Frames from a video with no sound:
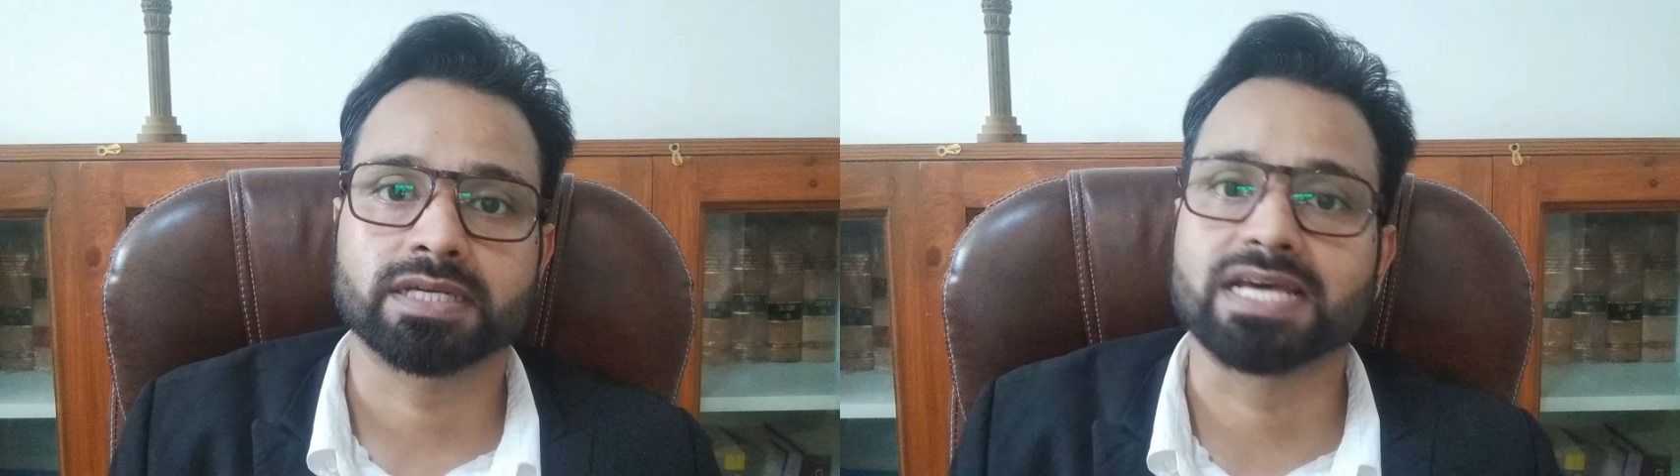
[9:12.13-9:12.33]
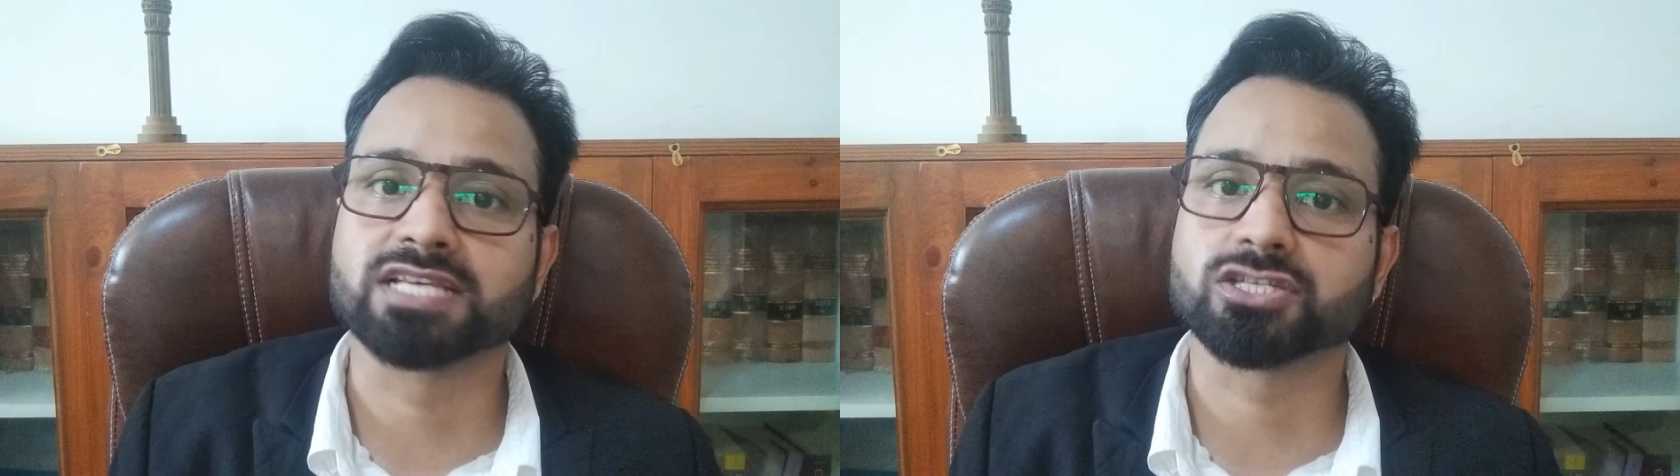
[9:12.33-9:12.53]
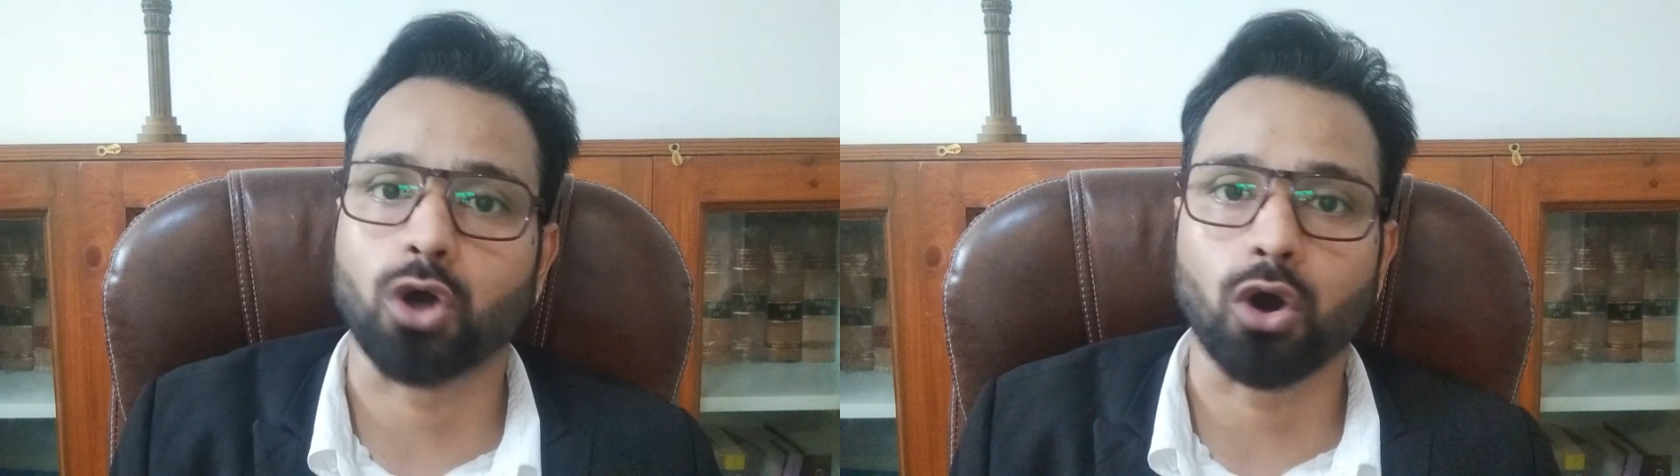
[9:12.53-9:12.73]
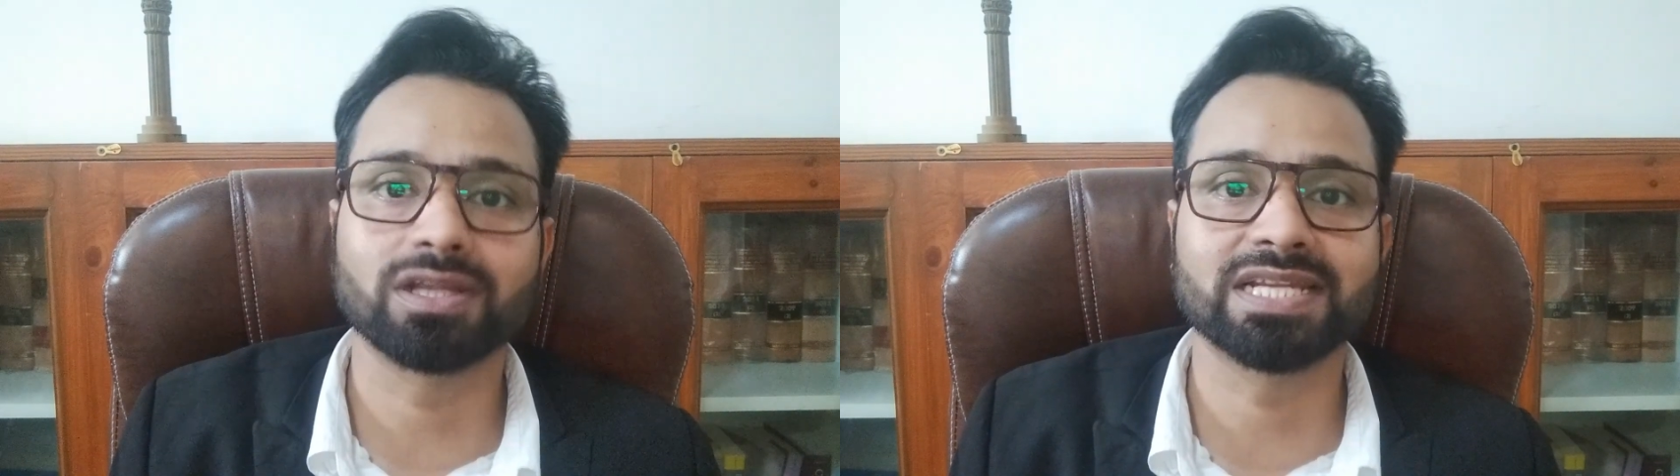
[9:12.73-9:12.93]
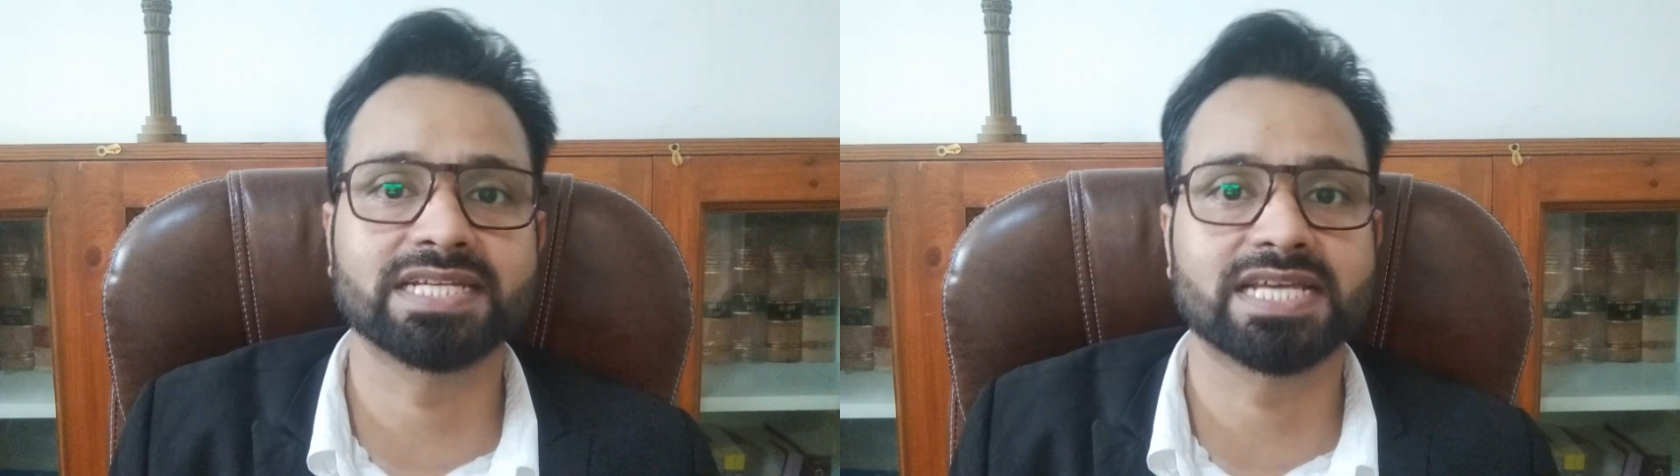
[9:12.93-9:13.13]
is
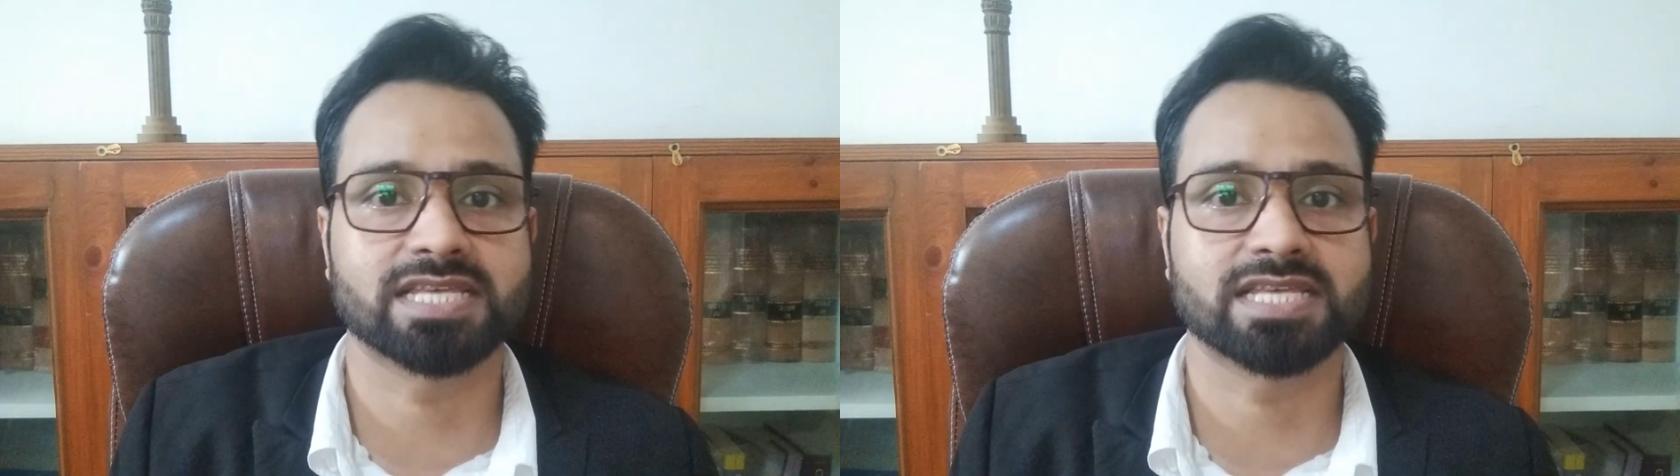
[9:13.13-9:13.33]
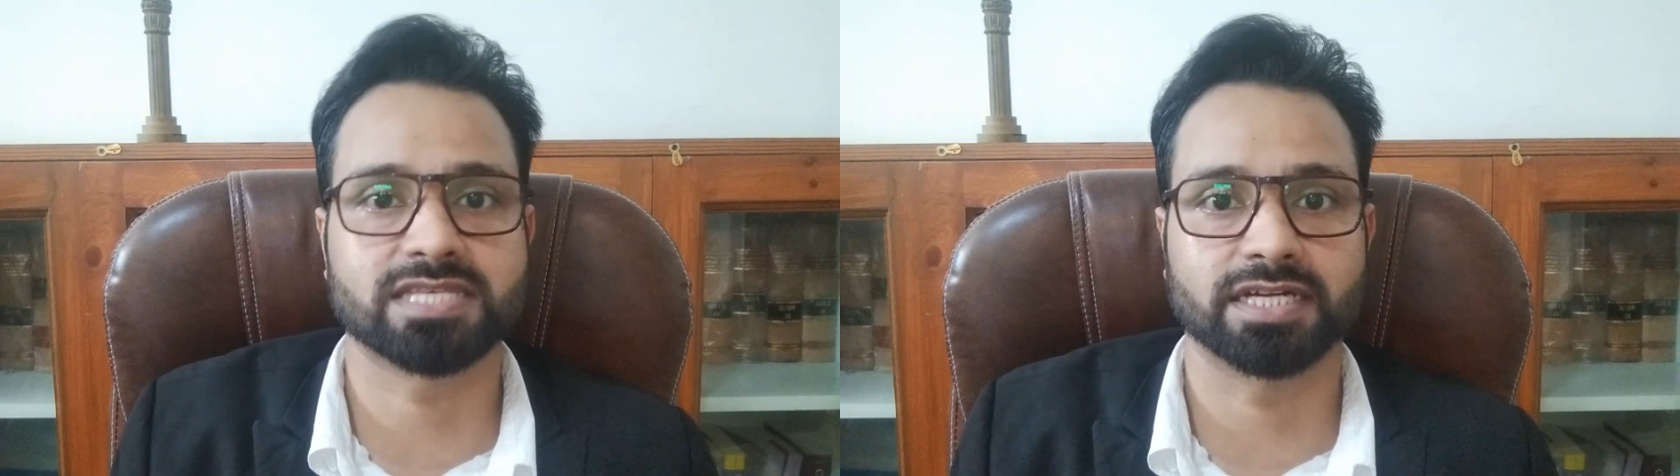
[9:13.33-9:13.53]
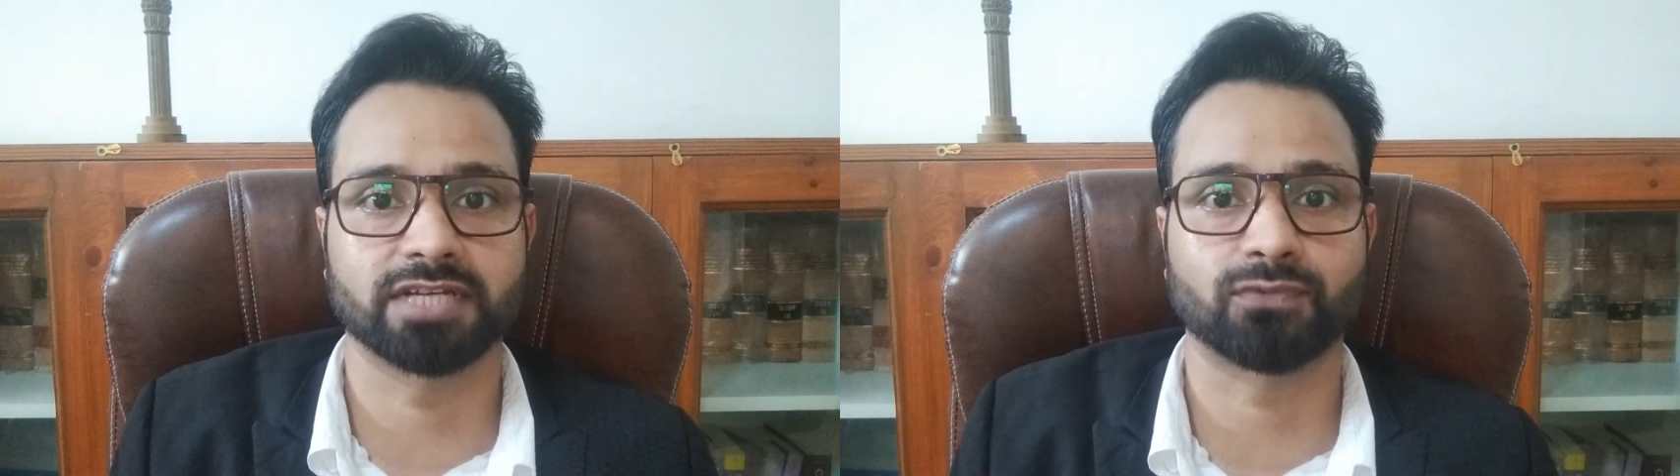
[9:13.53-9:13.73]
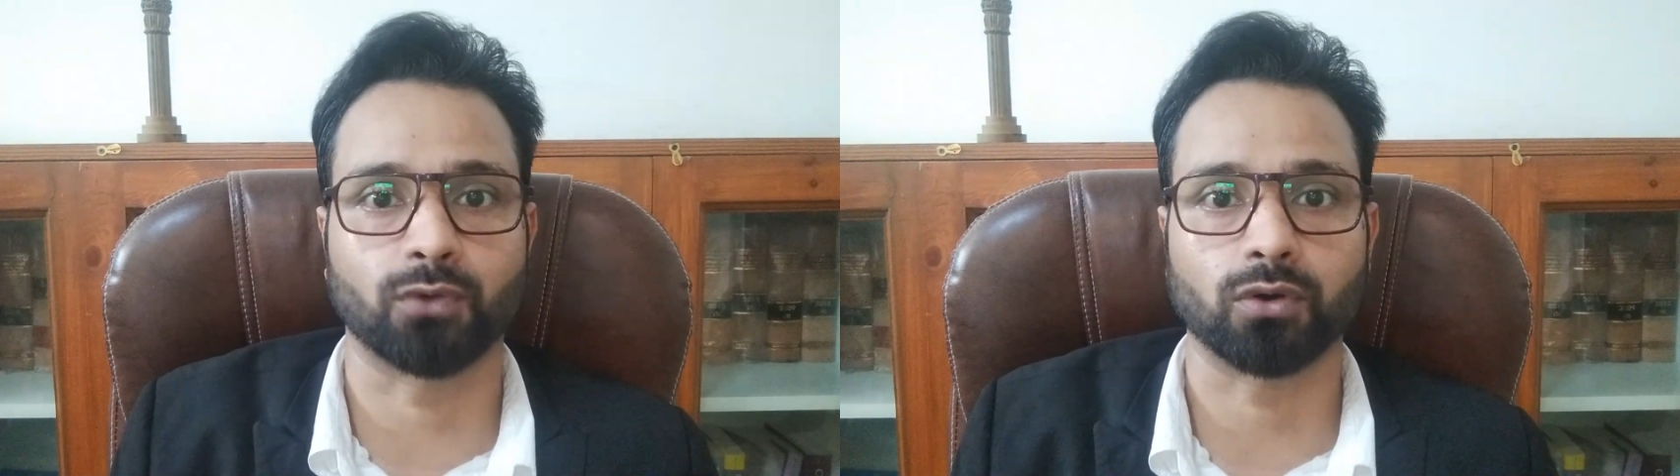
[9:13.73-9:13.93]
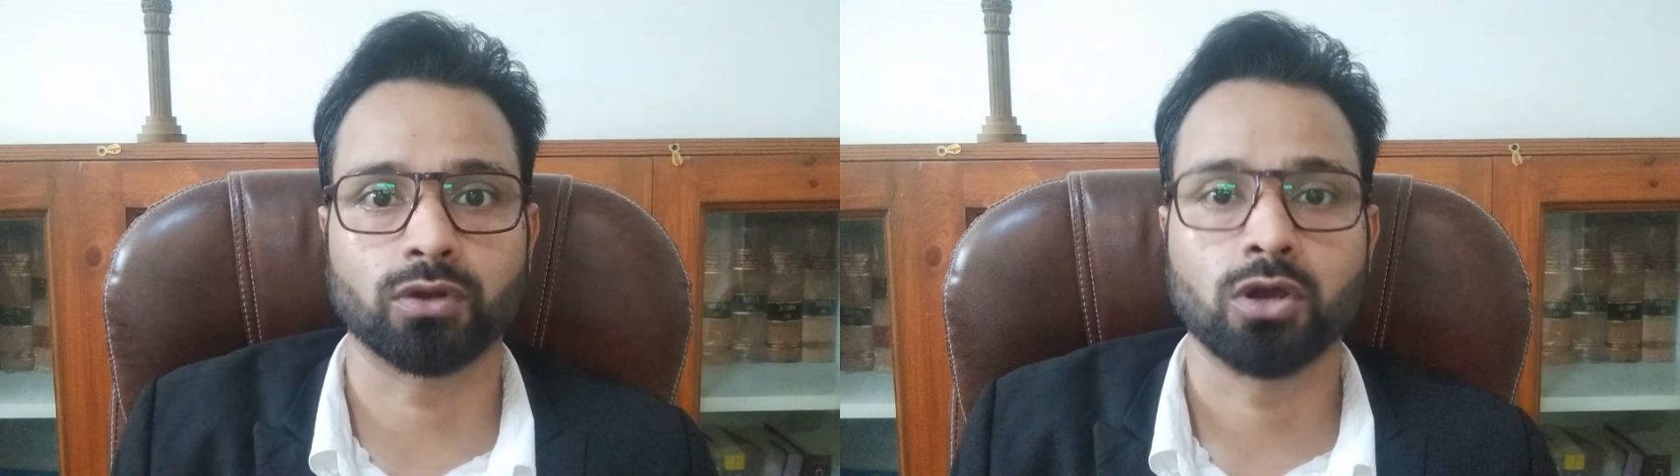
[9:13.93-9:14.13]
only necessary for